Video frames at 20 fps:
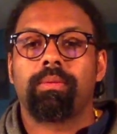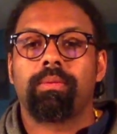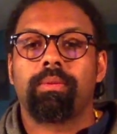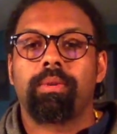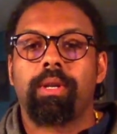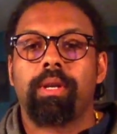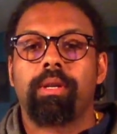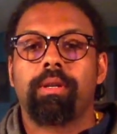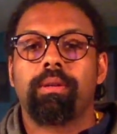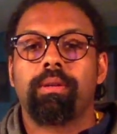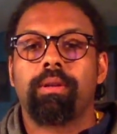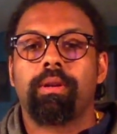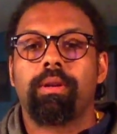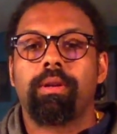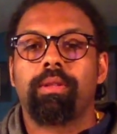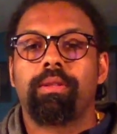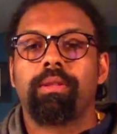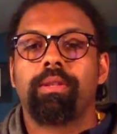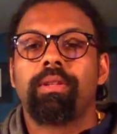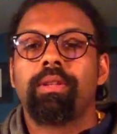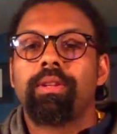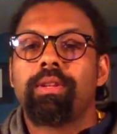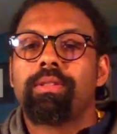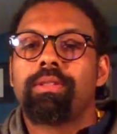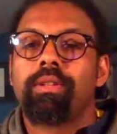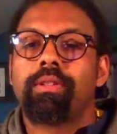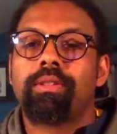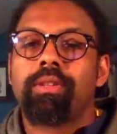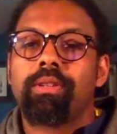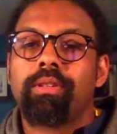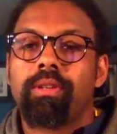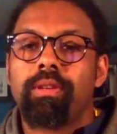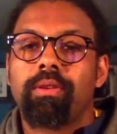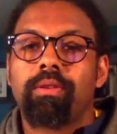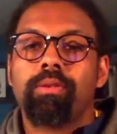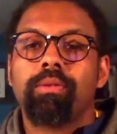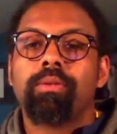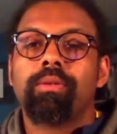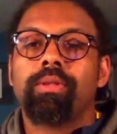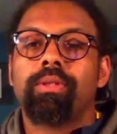right, on the
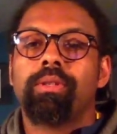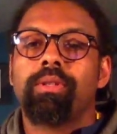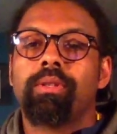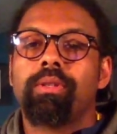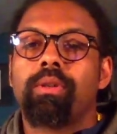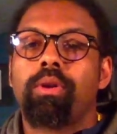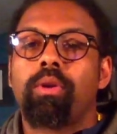Nyanyero and the